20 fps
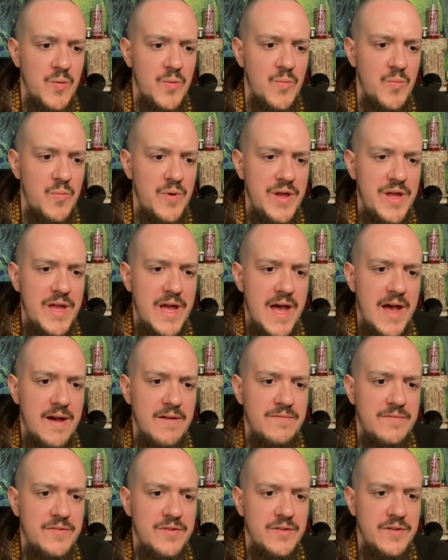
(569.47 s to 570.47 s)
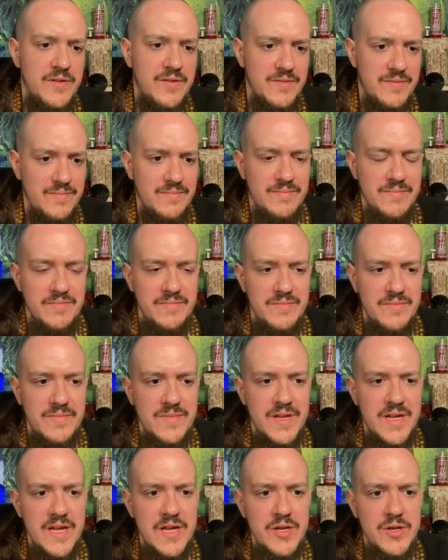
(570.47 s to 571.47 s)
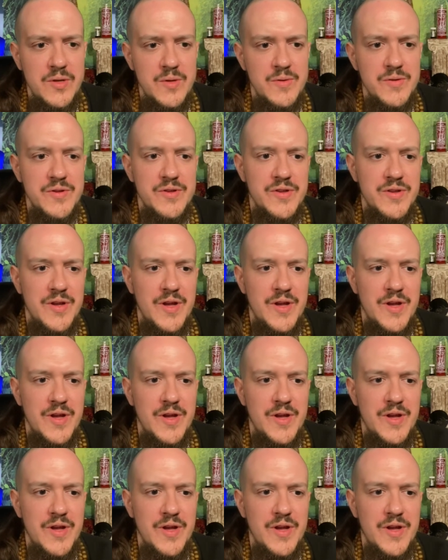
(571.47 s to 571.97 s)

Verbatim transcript: We have to, the Hindus,